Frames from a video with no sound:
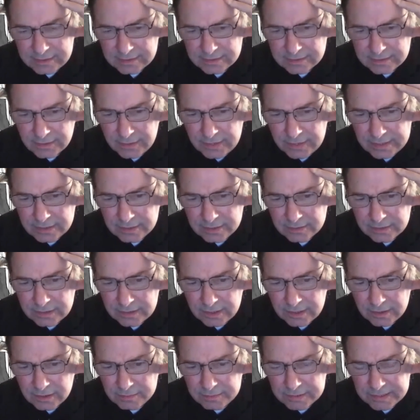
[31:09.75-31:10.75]
So I don't
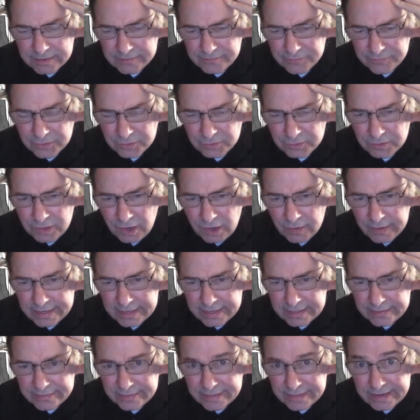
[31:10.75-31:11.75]
know, but if you know
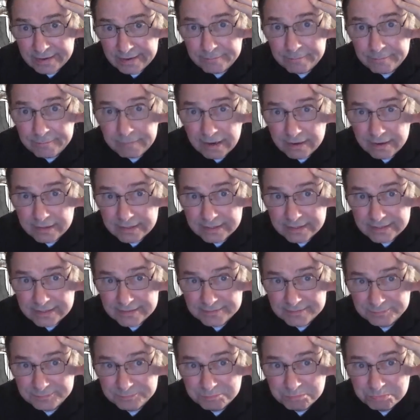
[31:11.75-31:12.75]
anything about it,
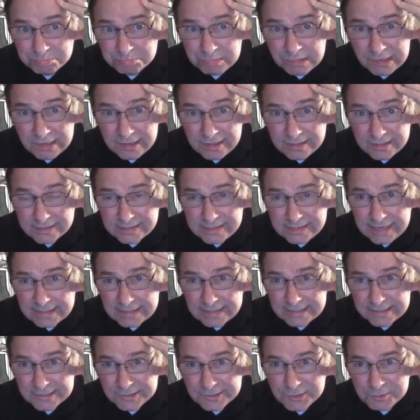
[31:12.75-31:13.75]

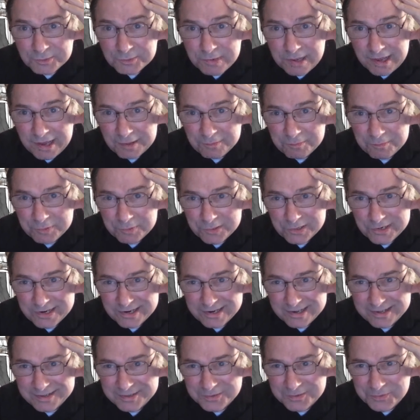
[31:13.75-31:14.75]
send it to me. I'll put it
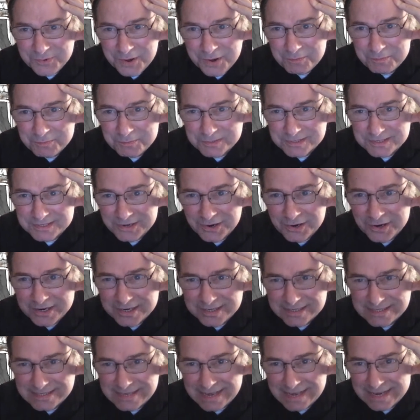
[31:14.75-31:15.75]
on the web. Start a
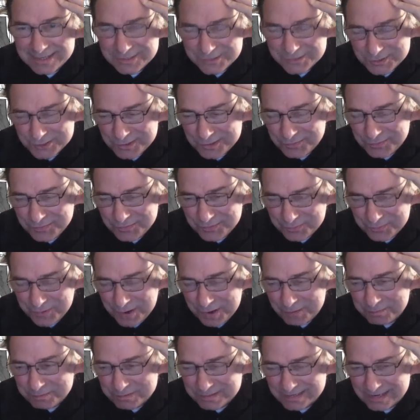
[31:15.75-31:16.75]
section of the
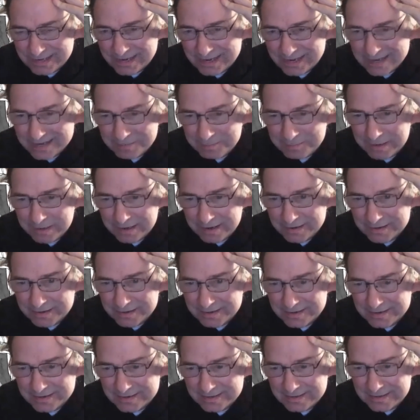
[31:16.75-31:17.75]
website about
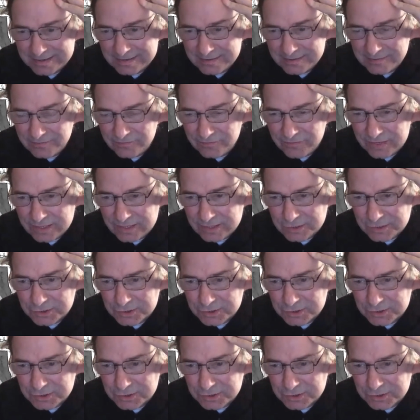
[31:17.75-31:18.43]
fish.